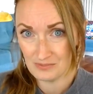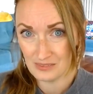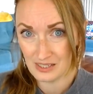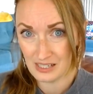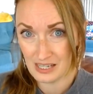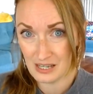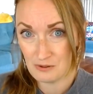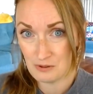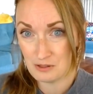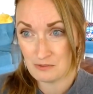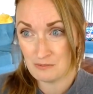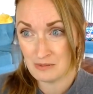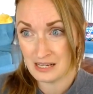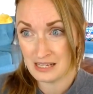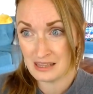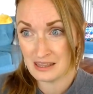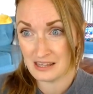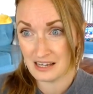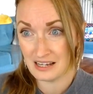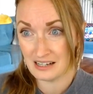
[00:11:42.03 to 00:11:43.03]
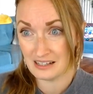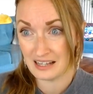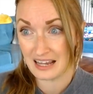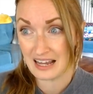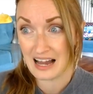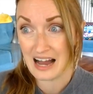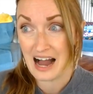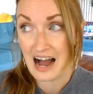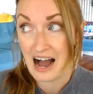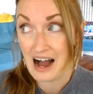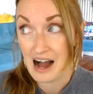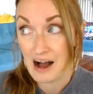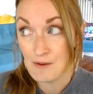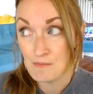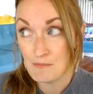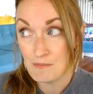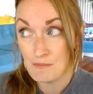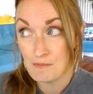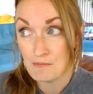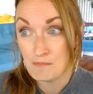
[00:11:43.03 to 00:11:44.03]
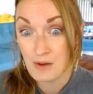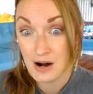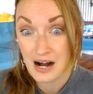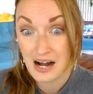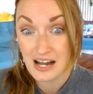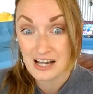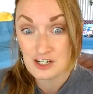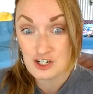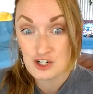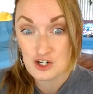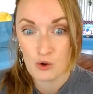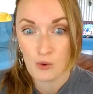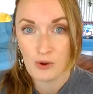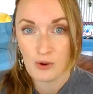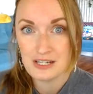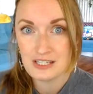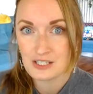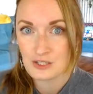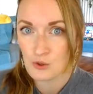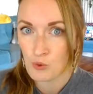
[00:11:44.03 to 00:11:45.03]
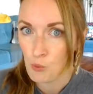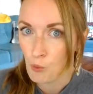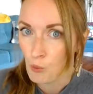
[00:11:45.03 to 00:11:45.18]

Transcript: It would mean that, like, my choice